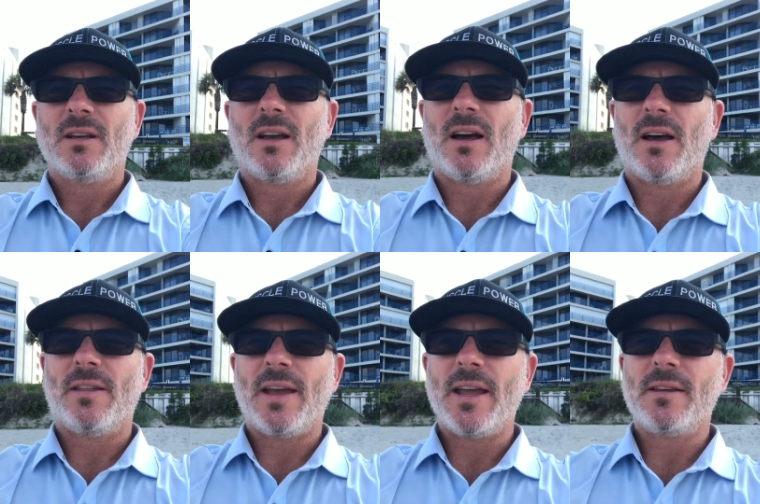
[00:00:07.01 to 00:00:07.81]
Uh,
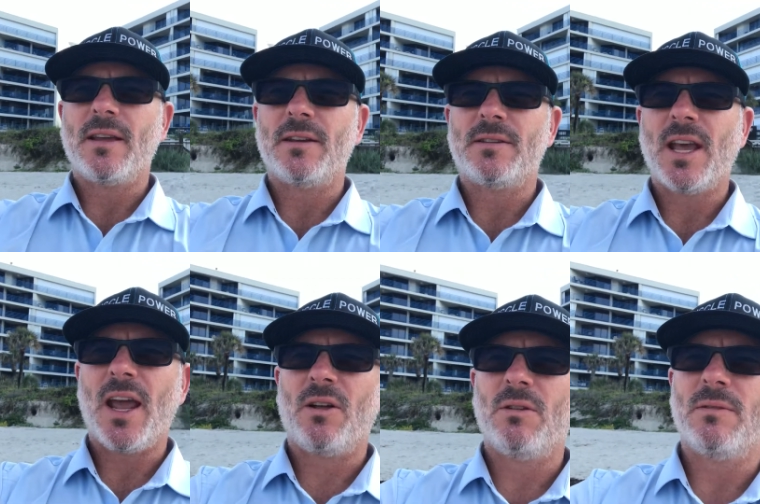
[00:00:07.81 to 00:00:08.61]
they
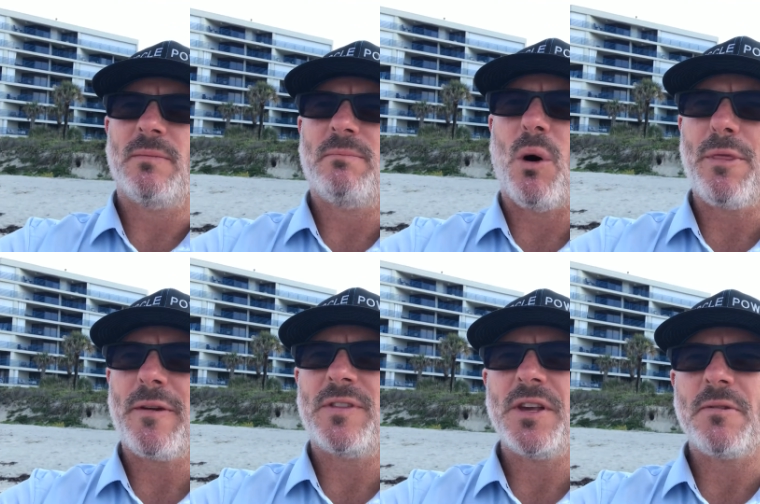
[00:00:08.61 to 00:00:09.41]
entail both
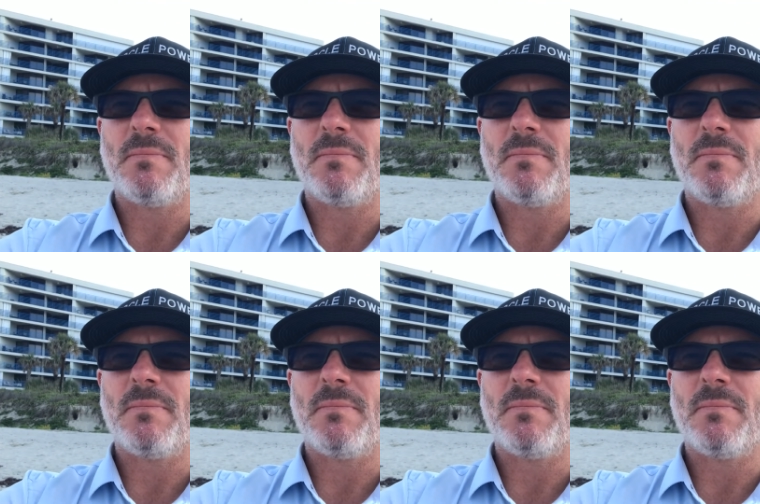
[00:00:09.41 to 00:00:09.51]
of these